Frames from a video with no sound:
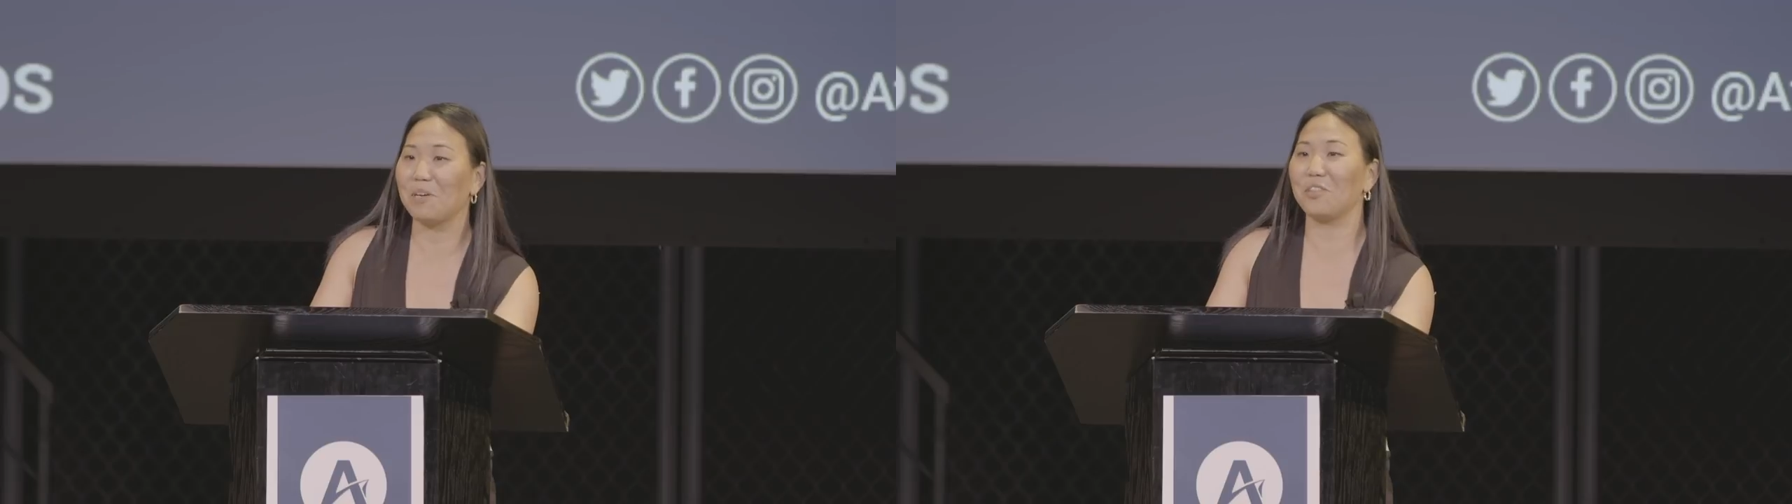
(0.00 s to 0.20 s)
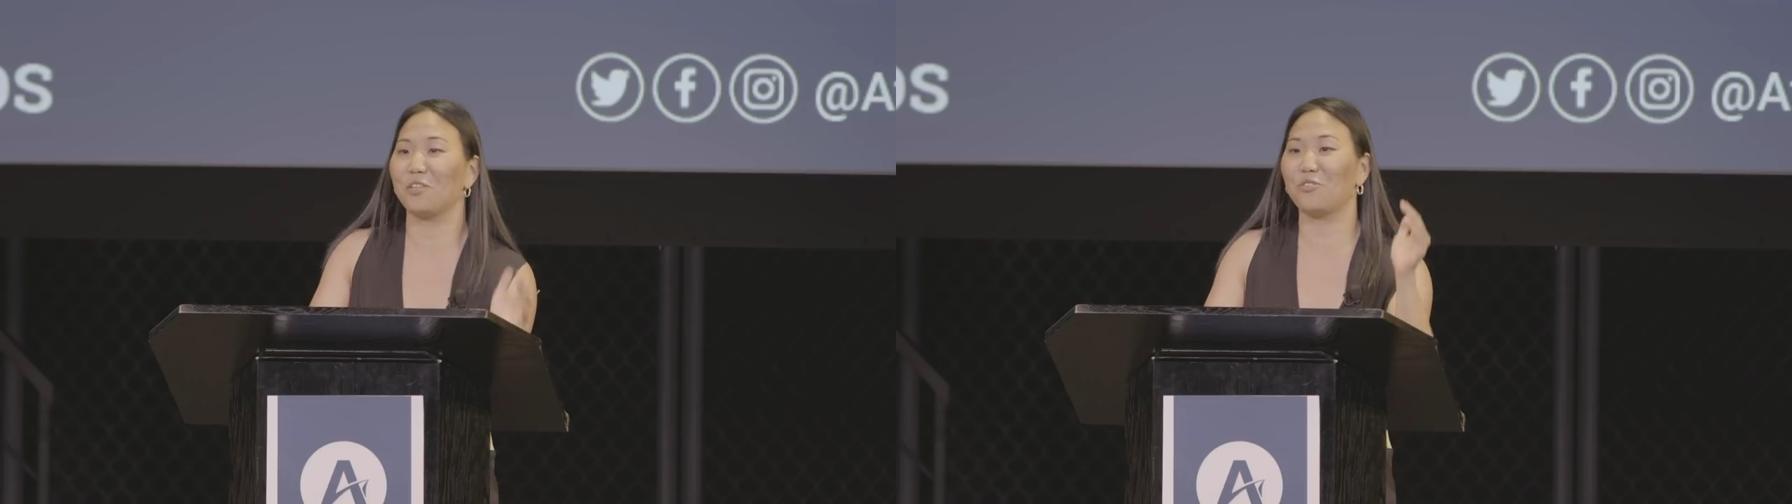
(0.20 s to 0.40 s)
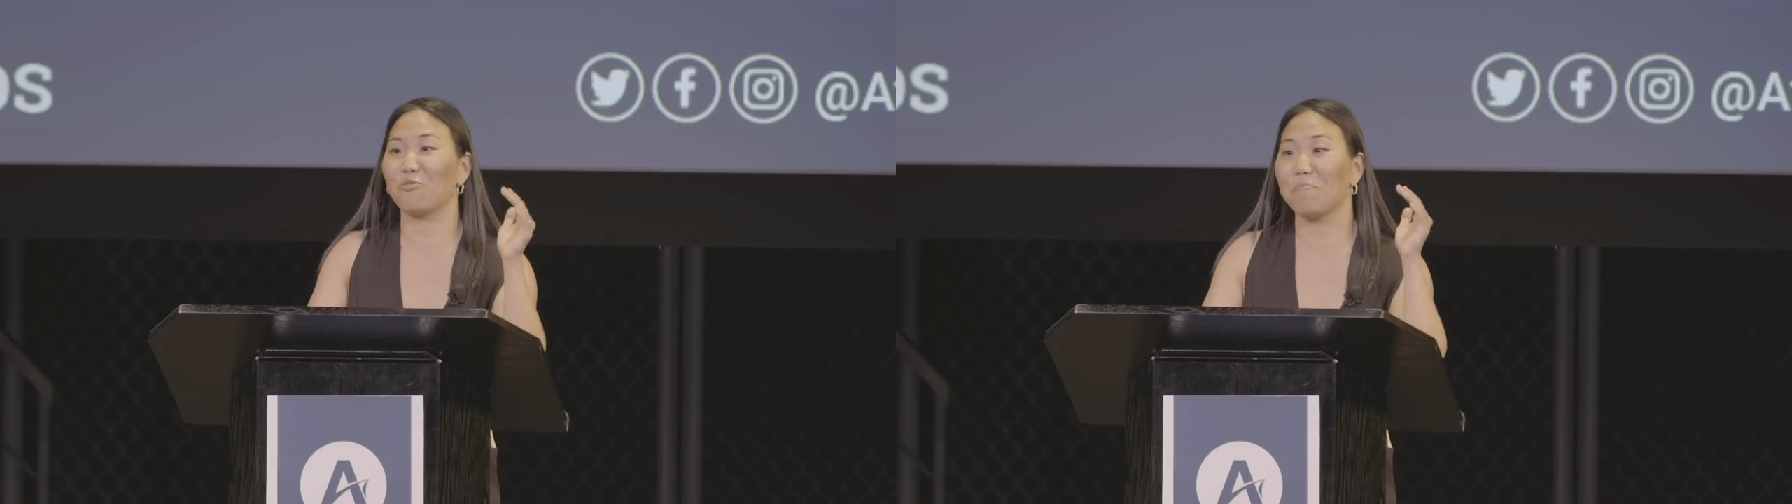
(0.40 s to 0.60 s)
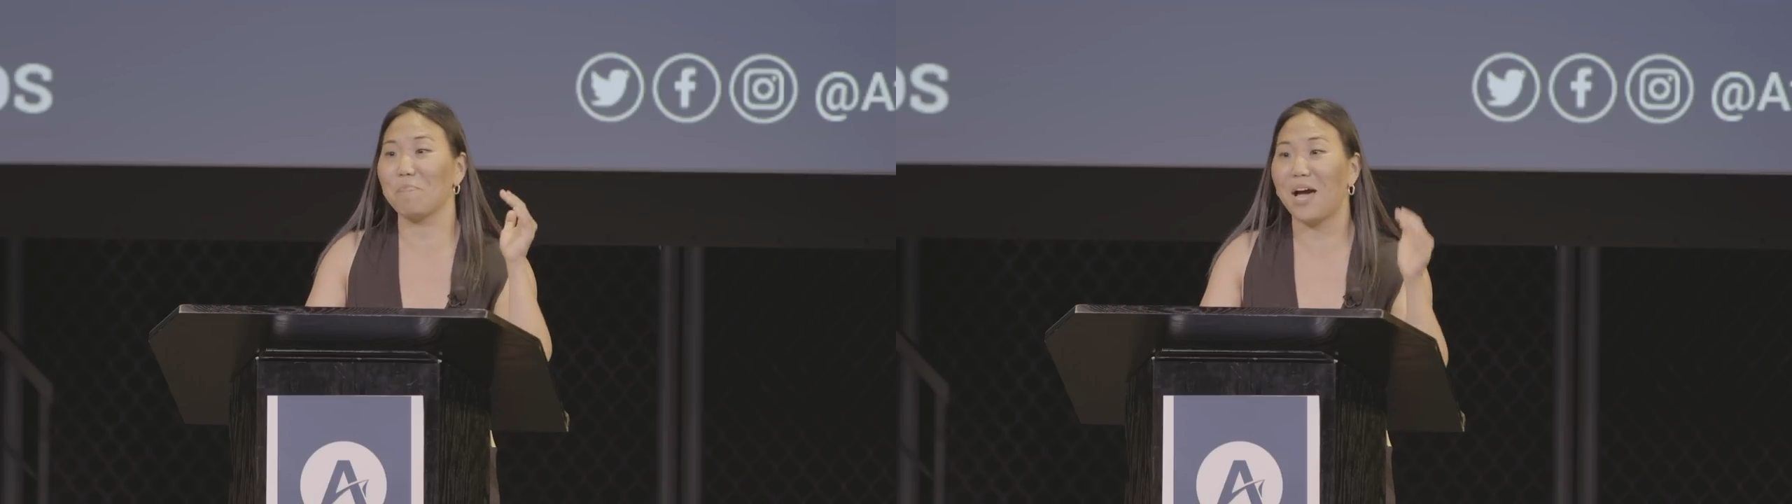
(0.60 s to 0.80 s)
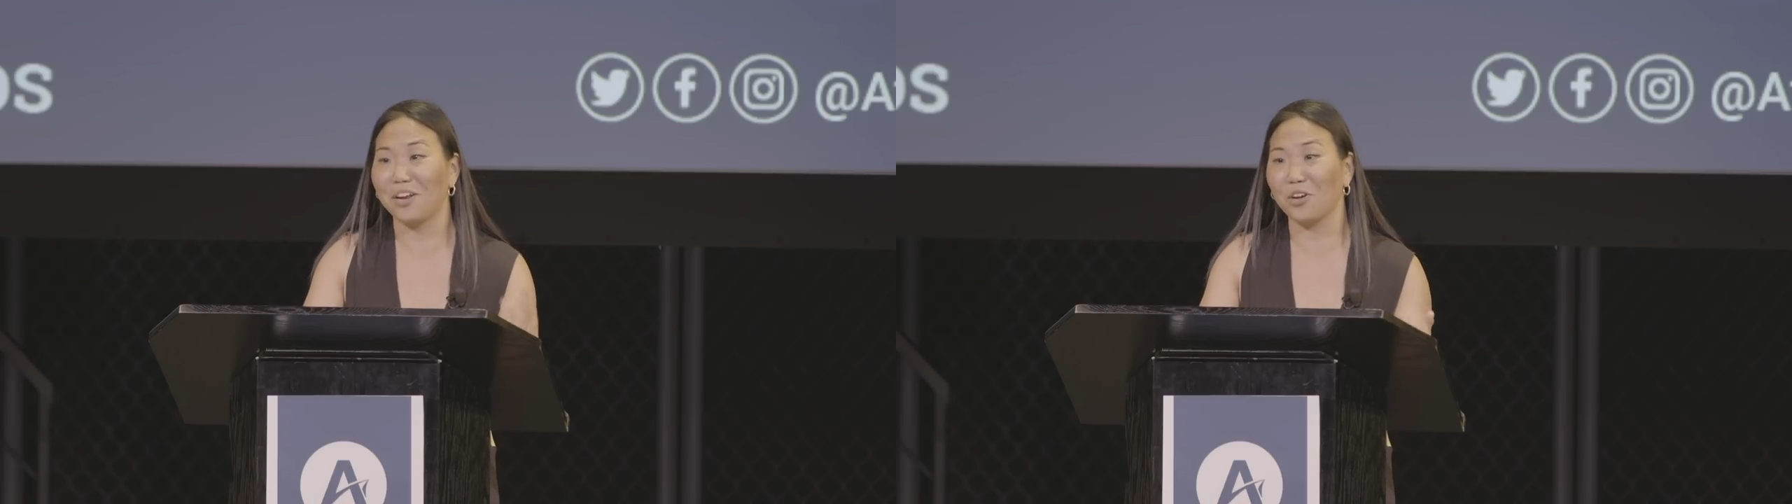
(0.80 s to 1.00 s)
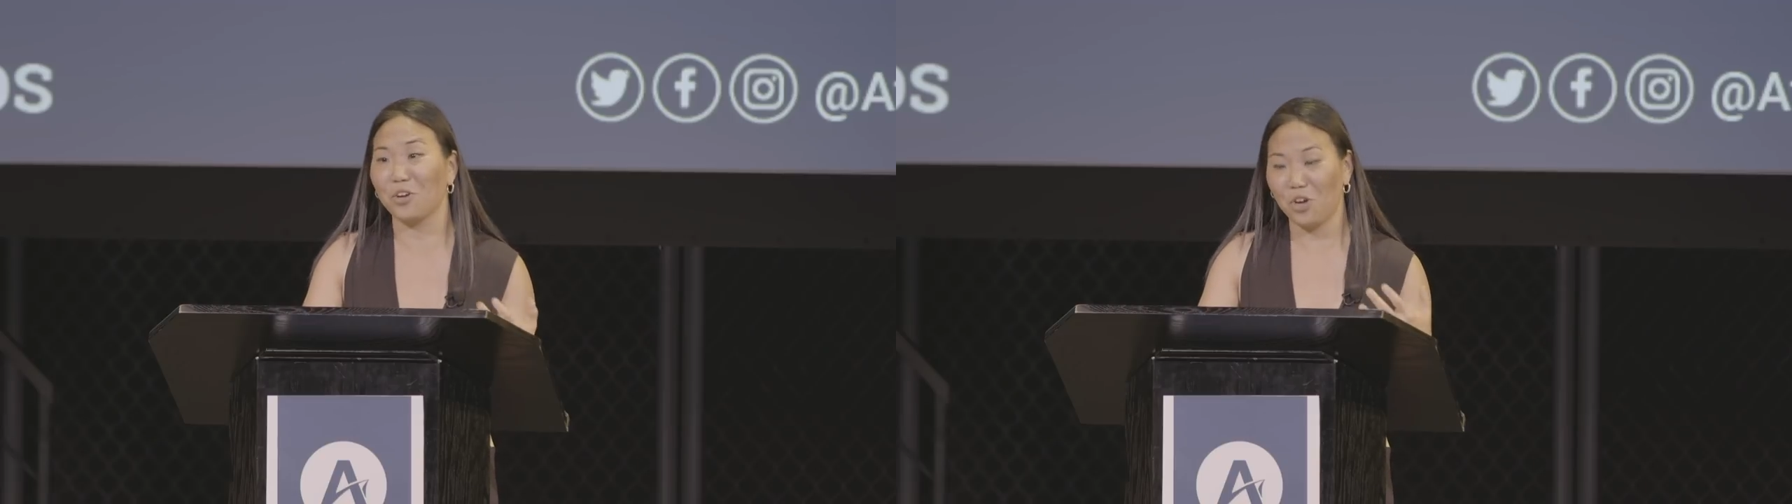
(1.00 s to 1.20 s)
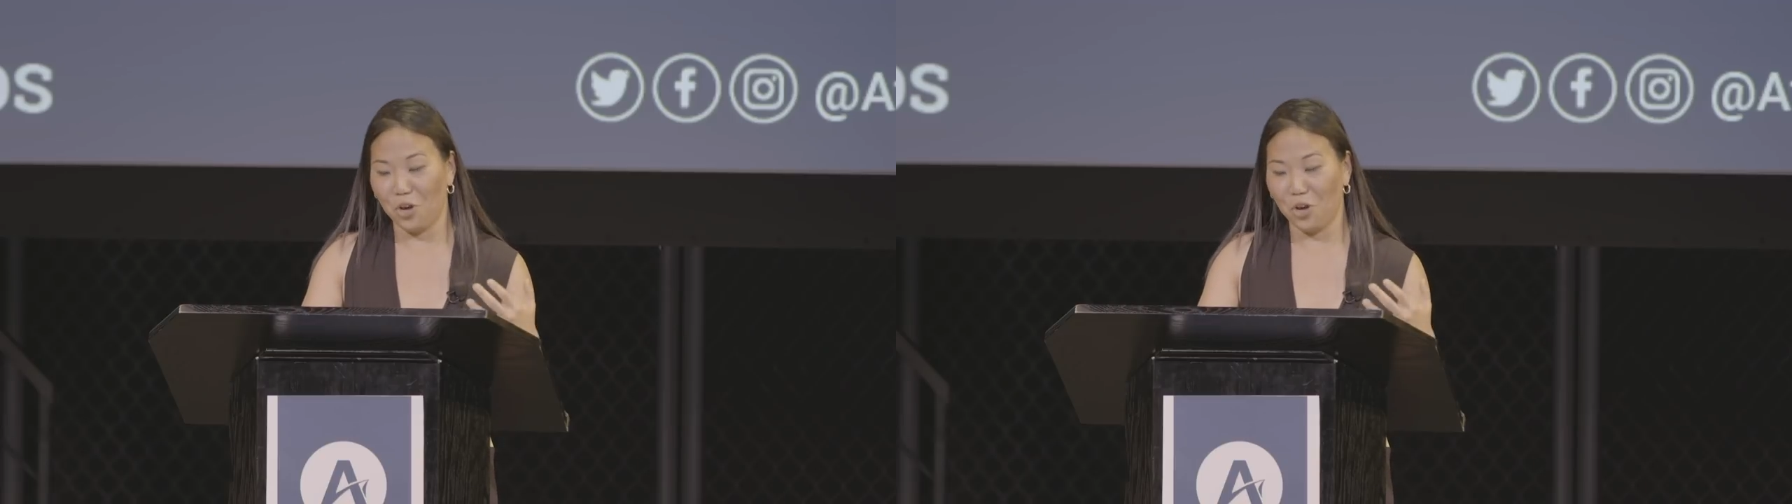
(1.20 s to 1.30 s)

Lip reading: in the dramatic